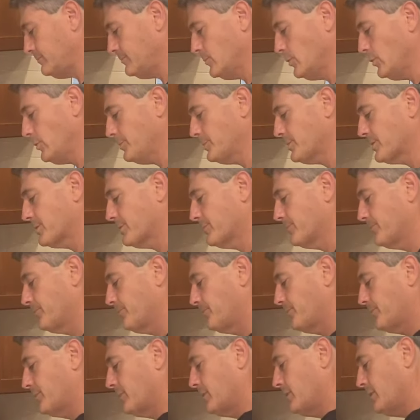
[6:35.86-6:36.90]
Oops.
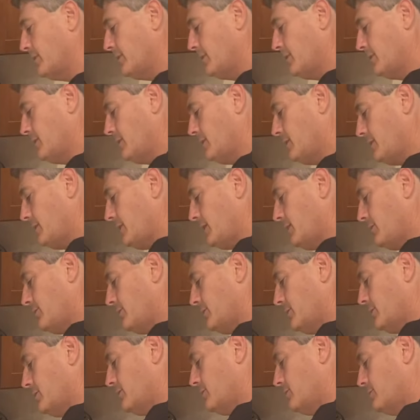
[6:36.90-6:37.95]
Now we
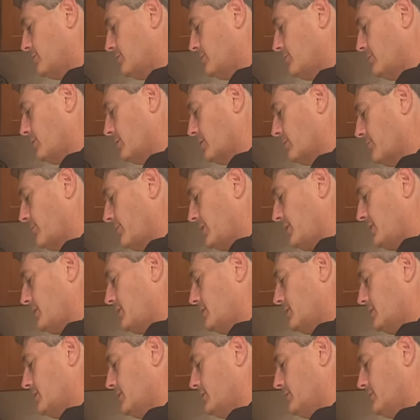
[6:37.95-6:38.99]
go to our
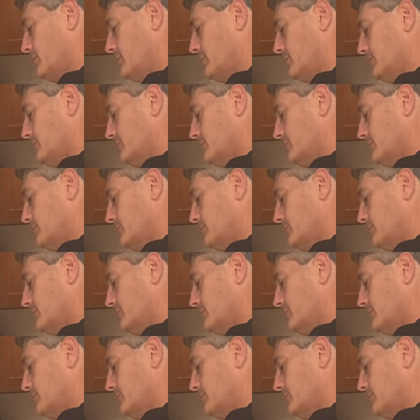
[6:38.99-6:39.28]
panko.